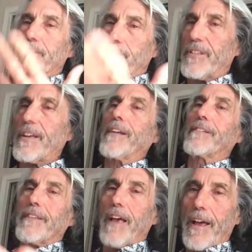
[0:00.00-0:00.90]
to
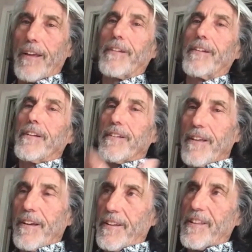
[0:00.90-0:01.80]
satsang,
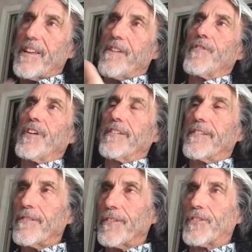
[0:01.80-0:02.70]
yeah, and hear it,
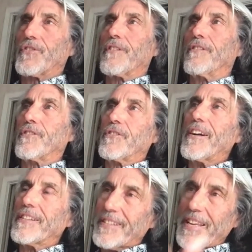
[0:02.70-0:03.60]
you'll
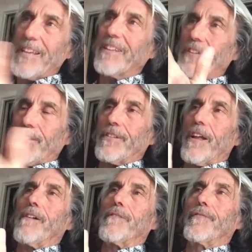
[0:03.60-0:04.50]
start seeing this
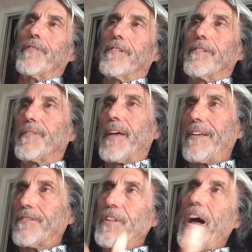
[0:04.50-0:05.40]
stuff
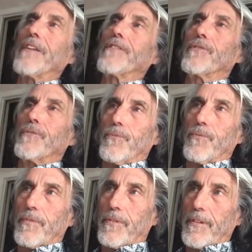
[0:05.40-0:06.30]
as not you.
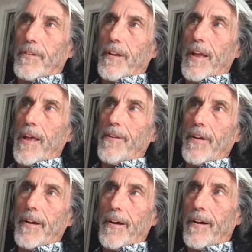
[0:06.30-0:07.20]
And
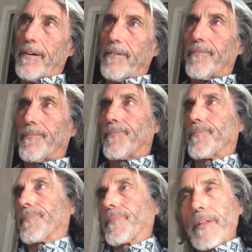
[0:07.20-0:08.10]

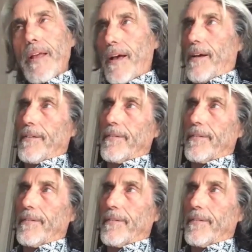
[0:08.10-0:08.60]
yeah.